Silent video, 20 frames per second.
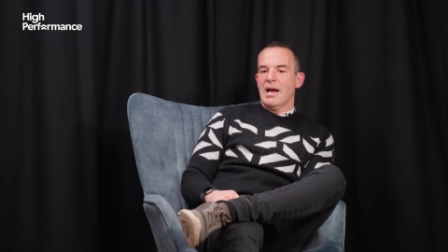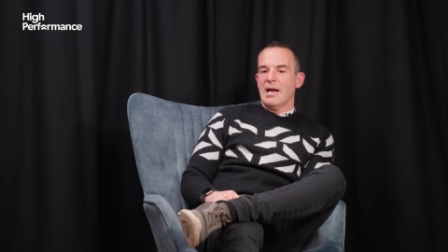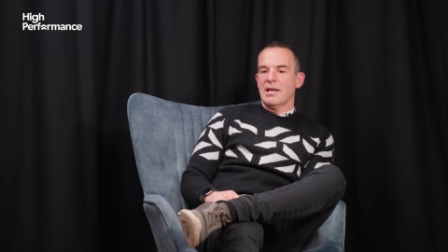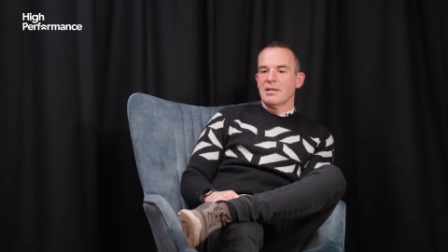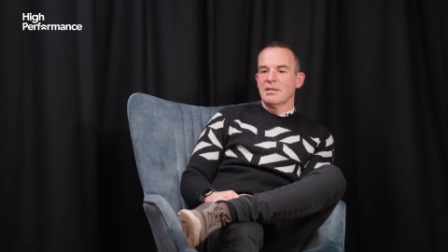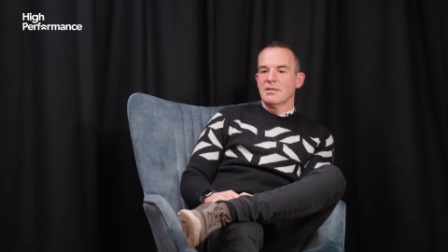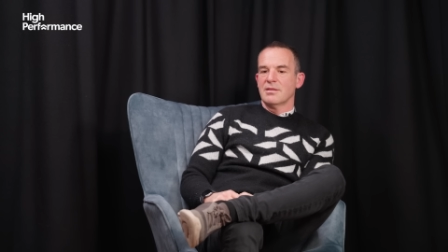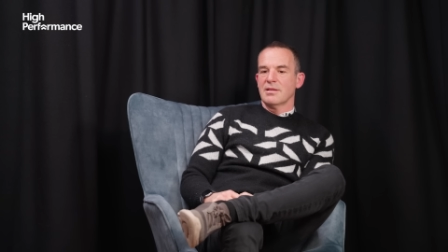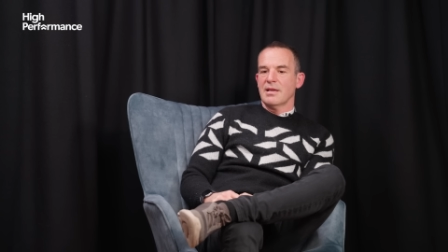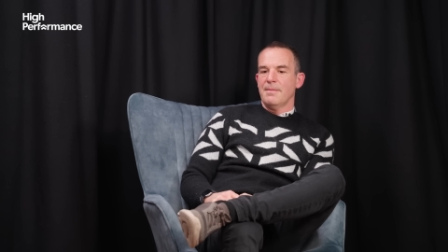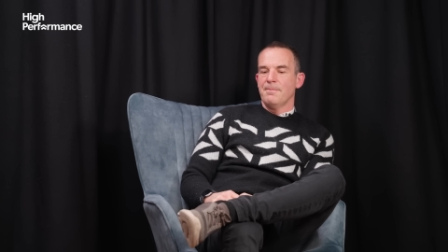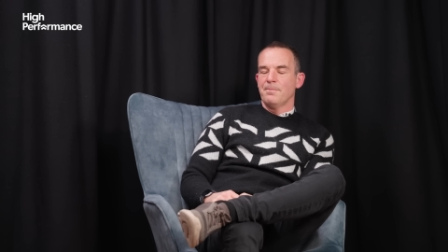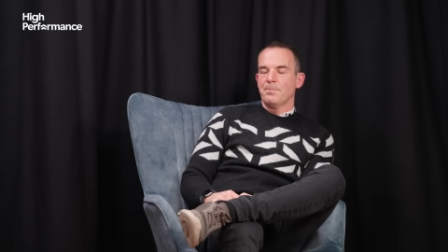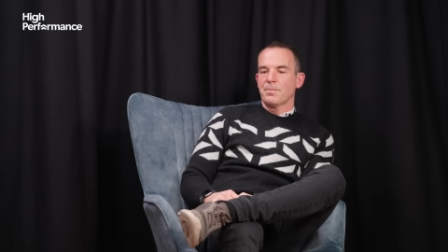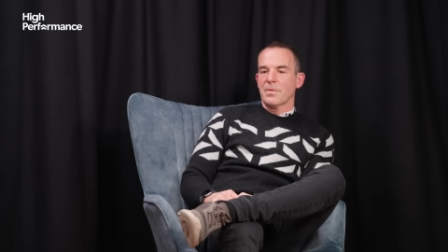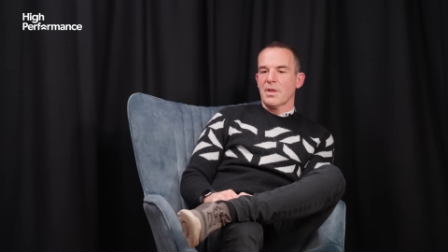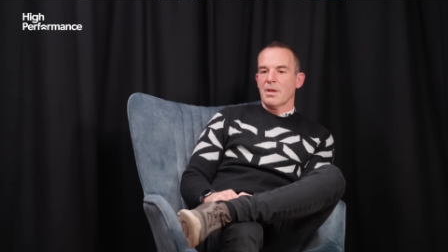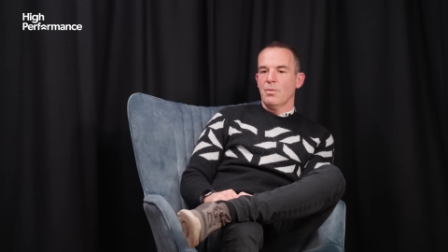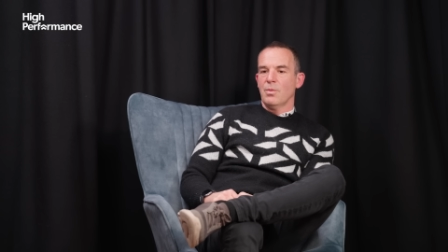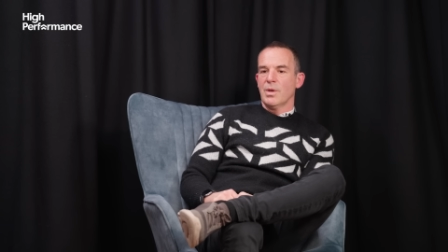And um,
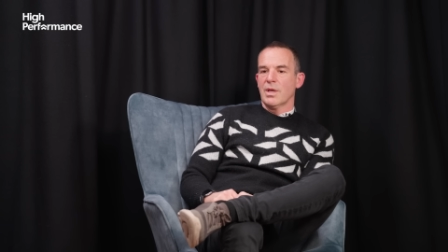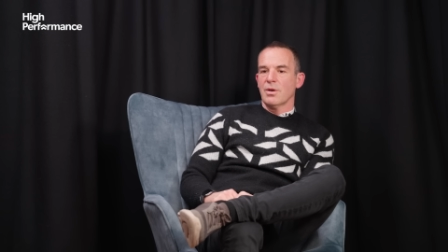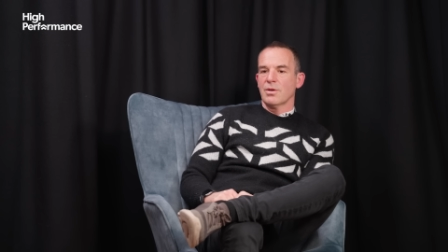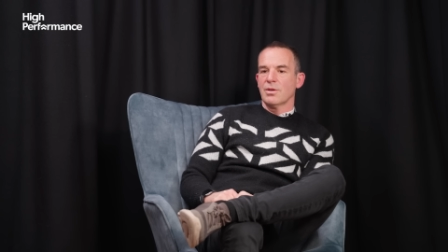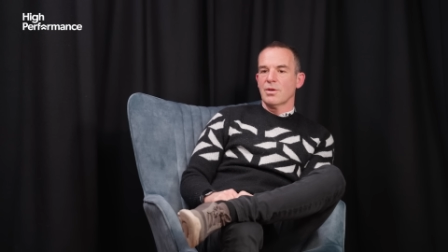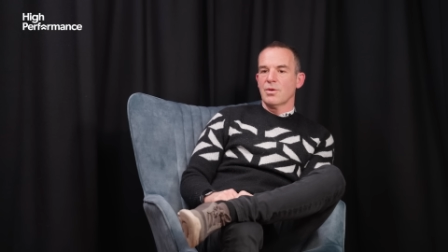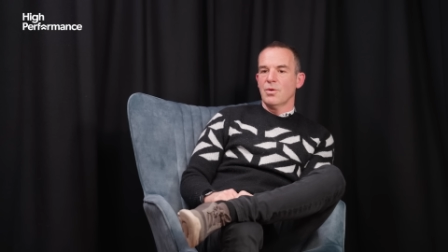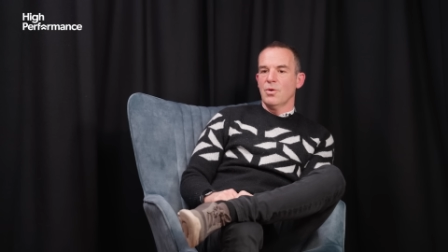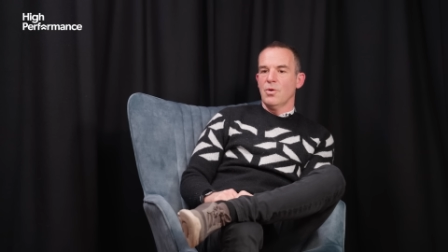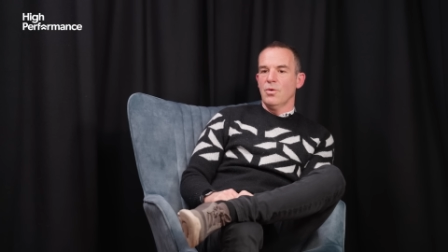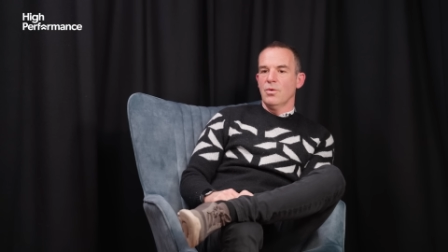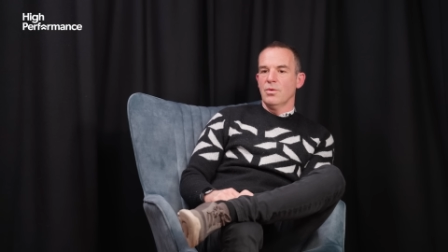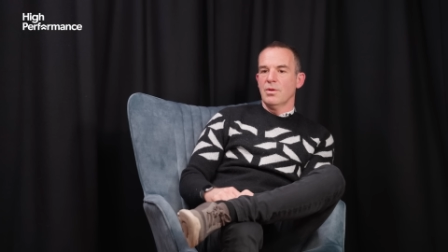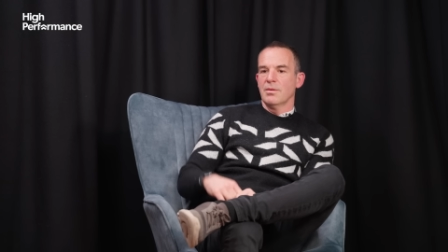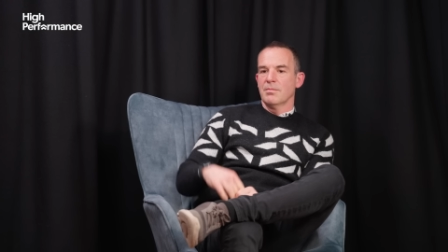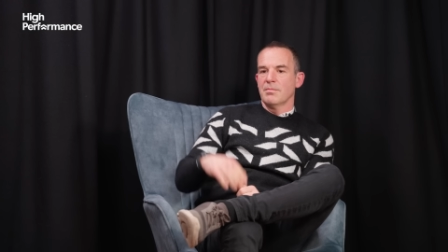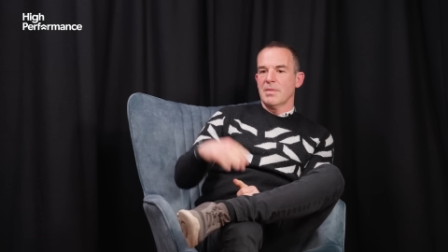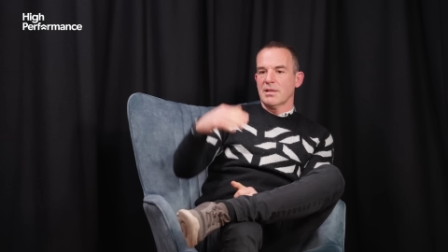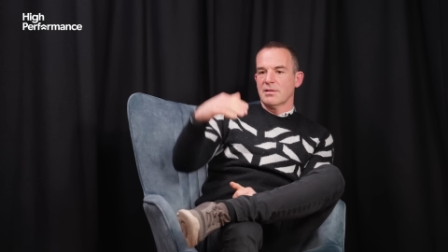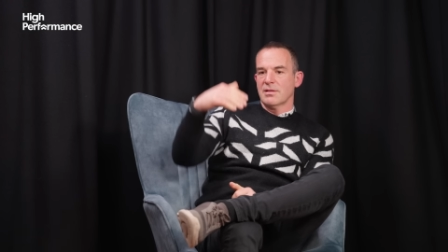we got a
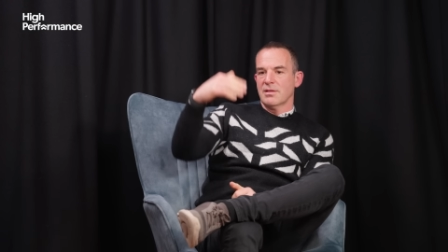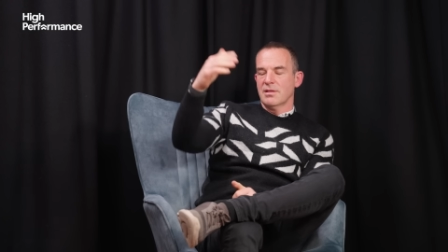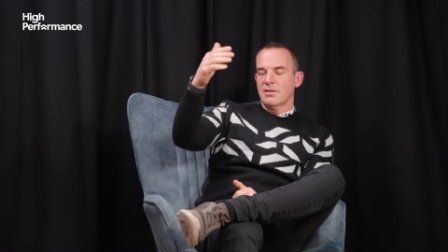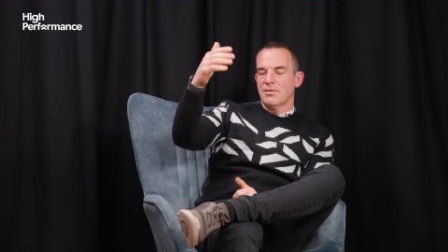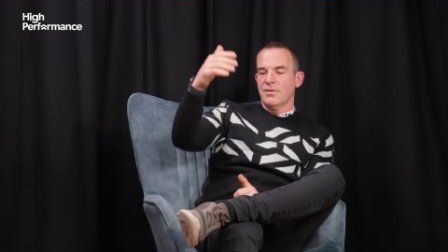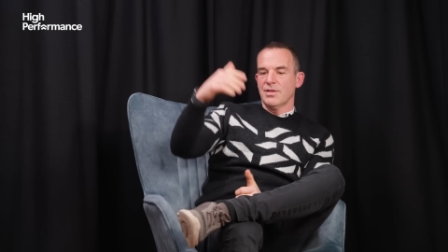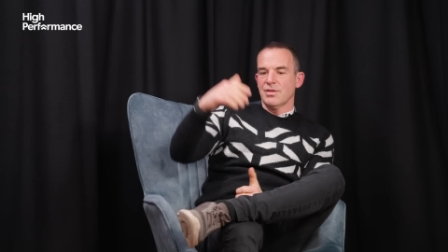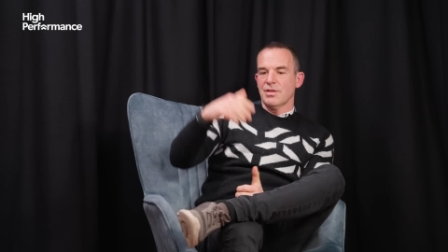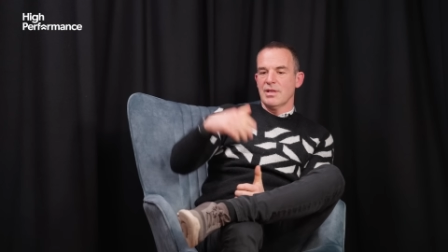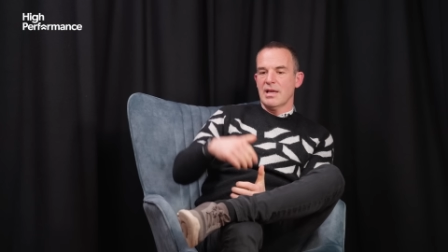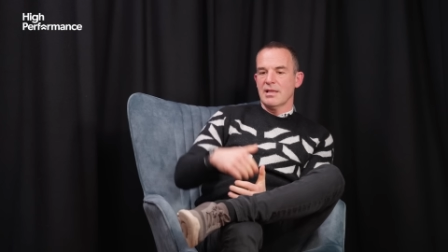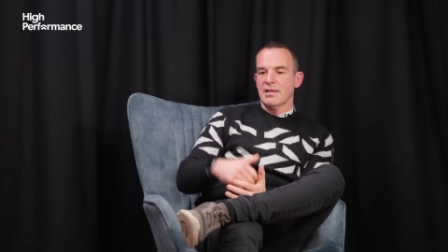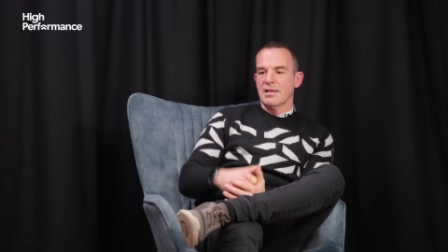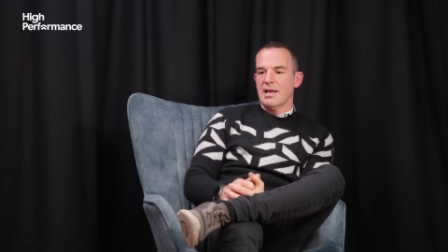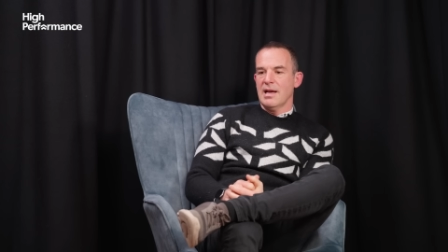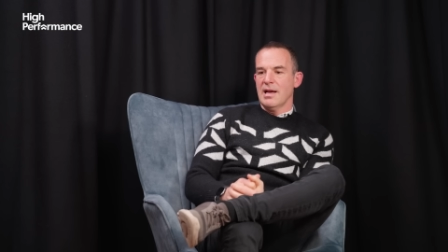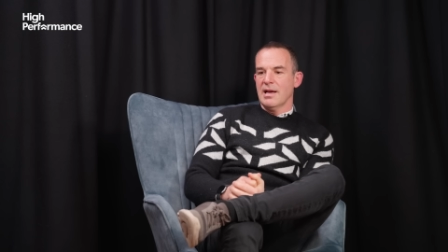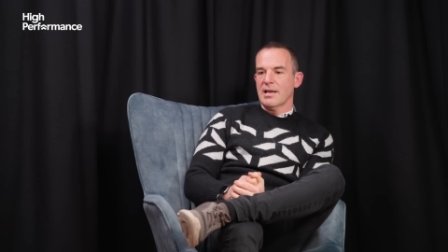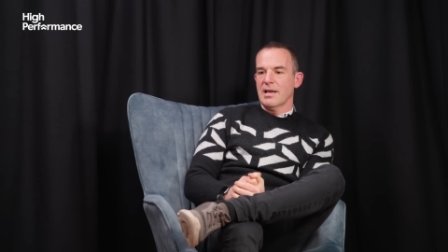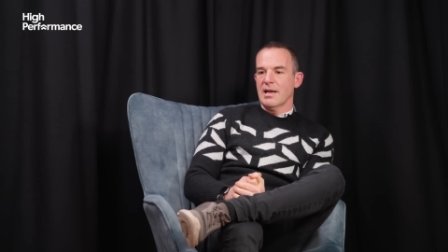call, my, the division head
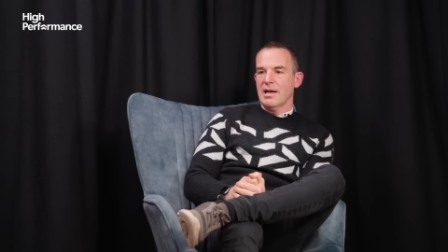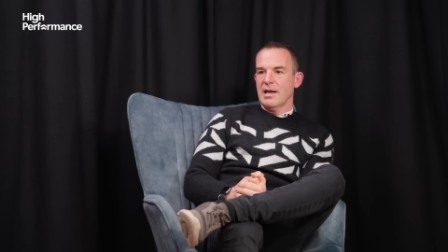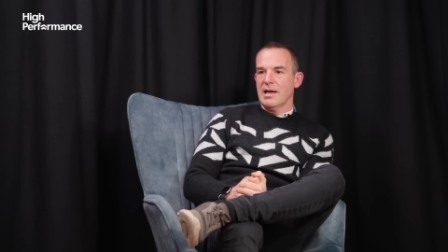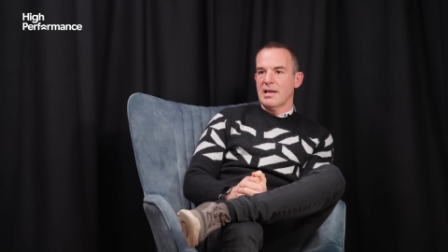and I,